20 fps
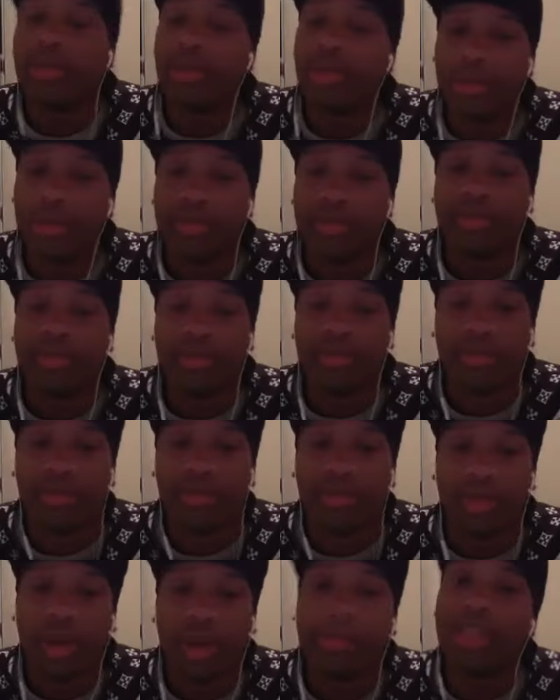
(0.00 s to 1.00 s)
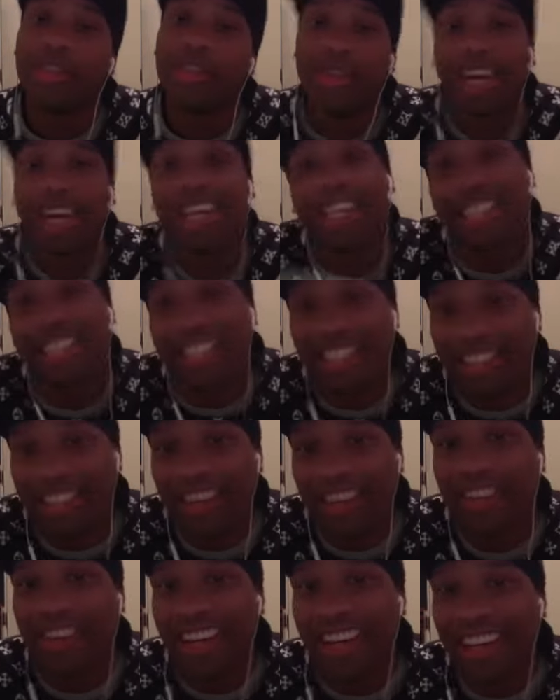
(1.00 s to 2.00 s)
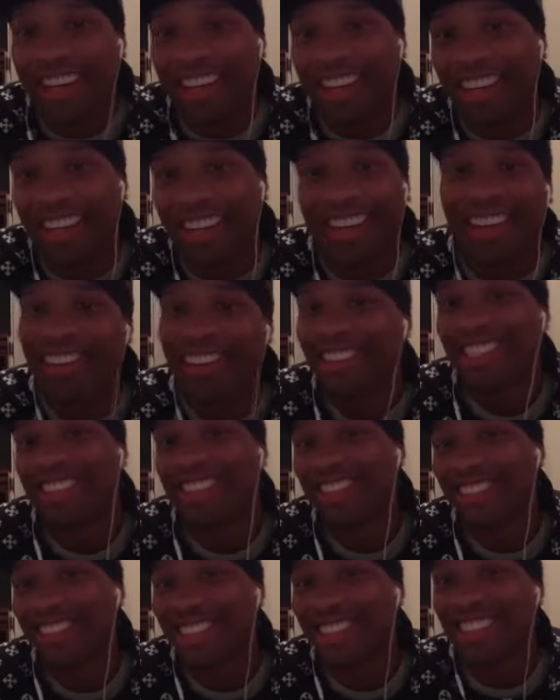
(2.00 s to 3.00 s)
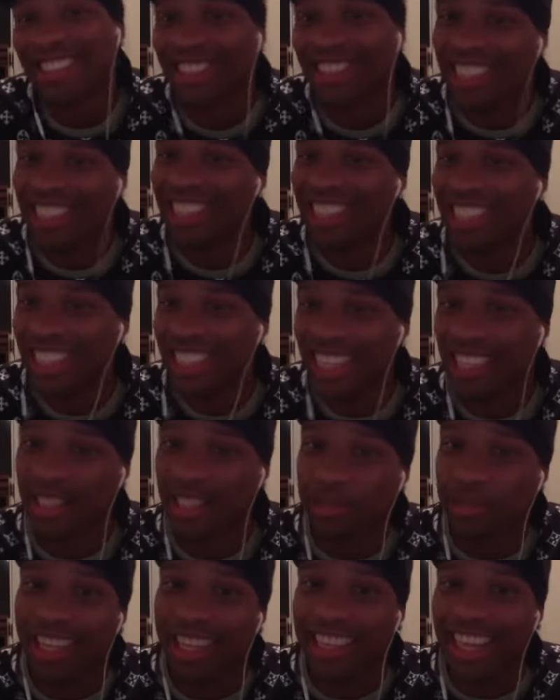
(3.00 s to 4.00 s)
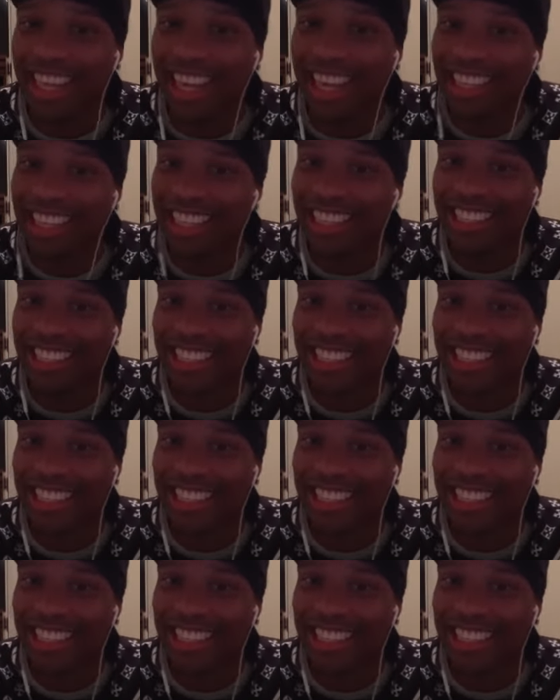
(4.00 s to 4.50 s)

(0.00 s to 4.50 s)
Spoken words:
you. I mean, you kind of need to know that. I don't think you can just guesstimate that and let.